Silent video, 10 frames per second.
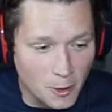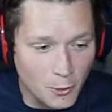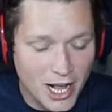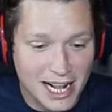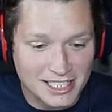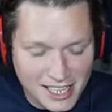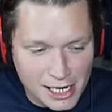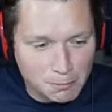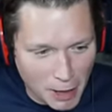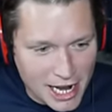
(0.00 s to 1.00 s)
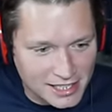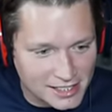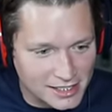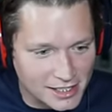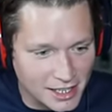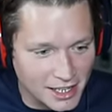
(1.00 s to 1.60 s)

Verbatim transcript: We got sixth place